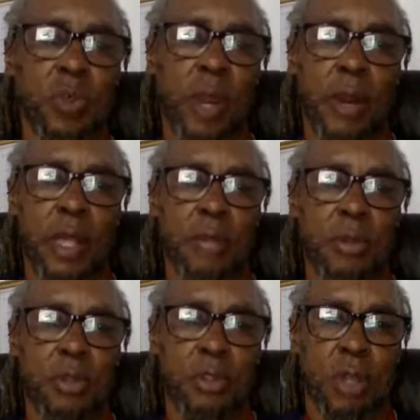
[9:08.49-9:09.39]
We're
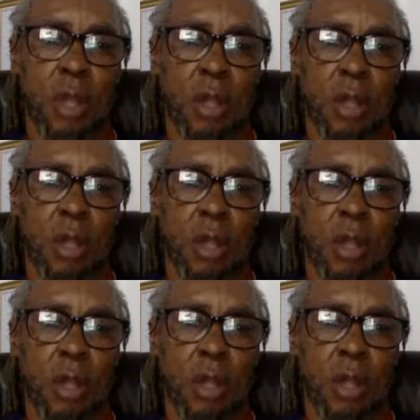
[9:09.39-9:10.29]
able to
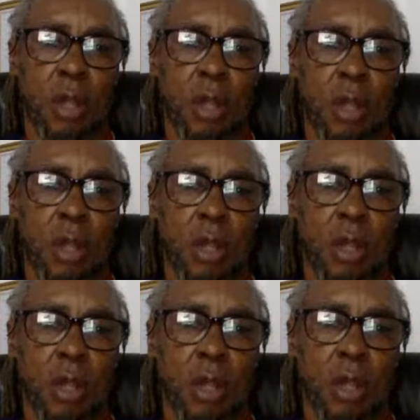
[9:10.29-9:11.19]
cultivate 3 times
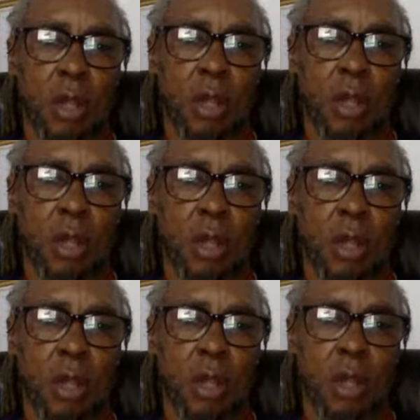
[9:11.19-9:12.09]
a year with
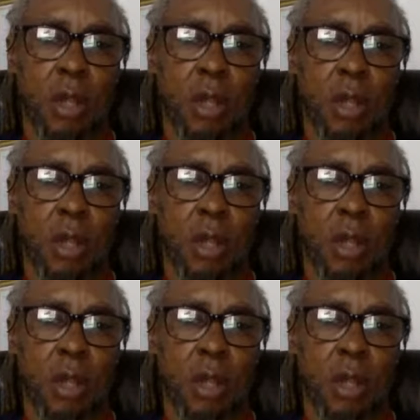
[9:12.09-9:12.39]
ease.